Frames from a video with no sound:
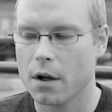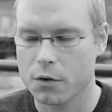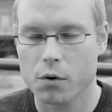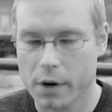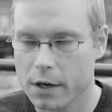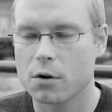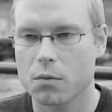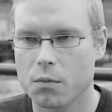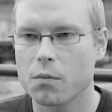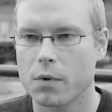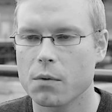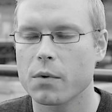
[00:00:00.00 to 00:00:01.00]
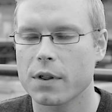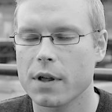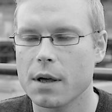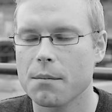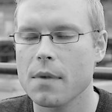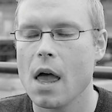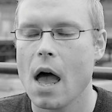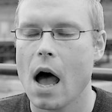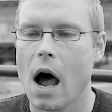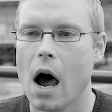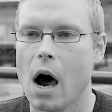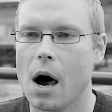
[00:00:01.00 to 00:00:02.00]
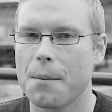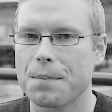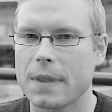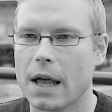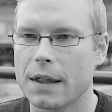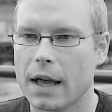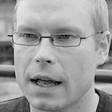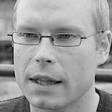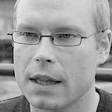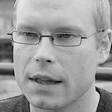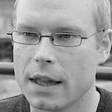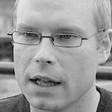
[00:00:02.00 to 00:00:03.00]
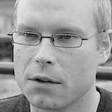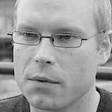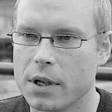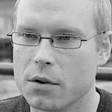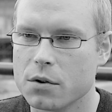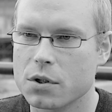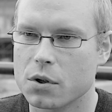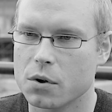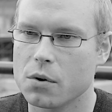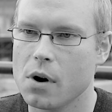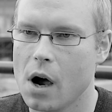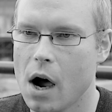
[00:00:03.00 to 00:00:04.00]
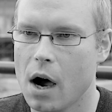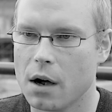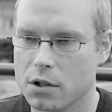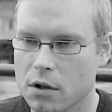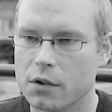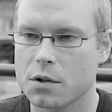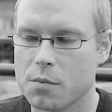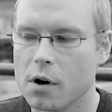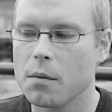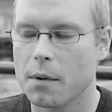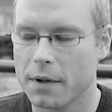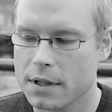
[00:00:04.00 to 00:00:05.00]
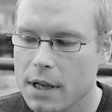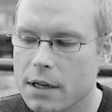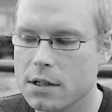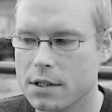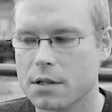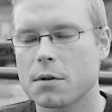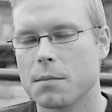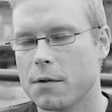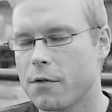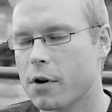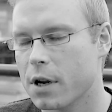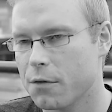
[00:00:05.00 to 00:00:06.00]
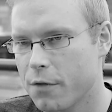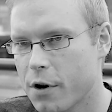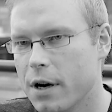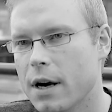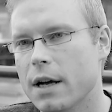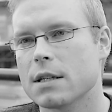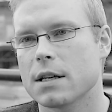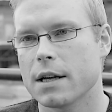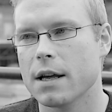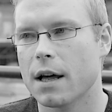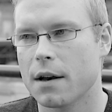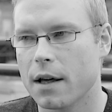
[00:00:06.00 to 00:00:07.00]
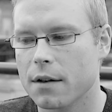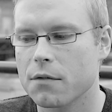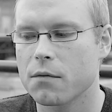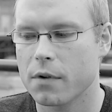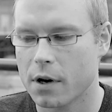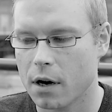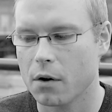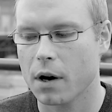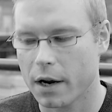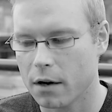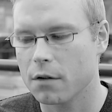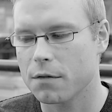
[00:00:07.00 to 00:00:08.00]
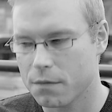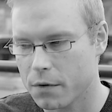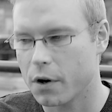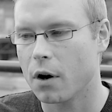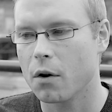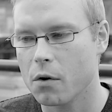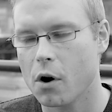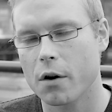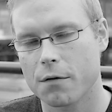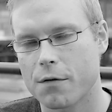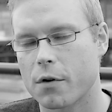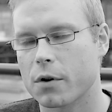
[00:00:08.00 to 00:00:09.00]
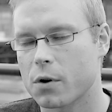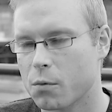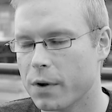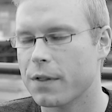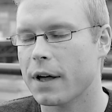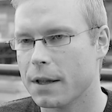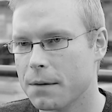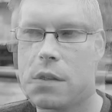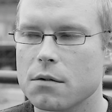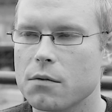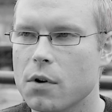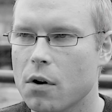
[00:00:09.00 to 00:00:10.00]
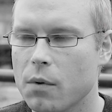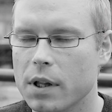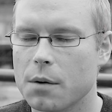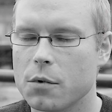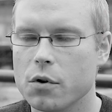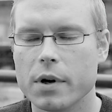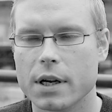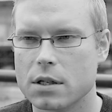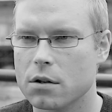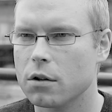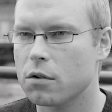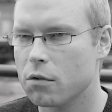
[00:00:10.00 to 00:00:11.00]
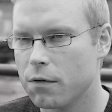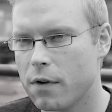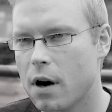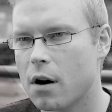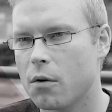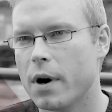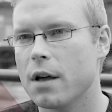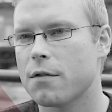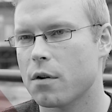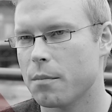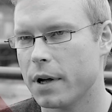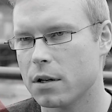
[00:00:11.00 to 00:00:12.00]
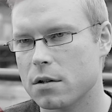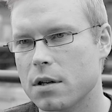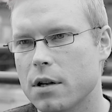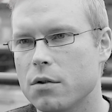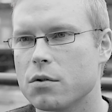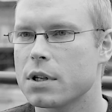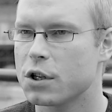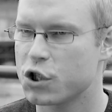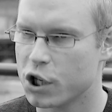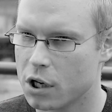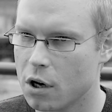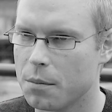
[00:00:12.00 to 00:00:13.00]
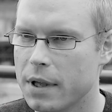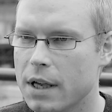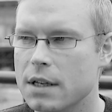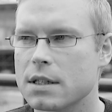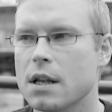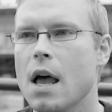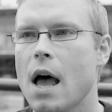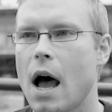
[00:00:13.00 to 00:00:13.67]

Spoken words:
together with him that we used to solve this problem. It actually seems to be working very nicely, and we are now kind of, you know, going further with that. You know, what I'm doing is not too far away from methods that are used in genomics,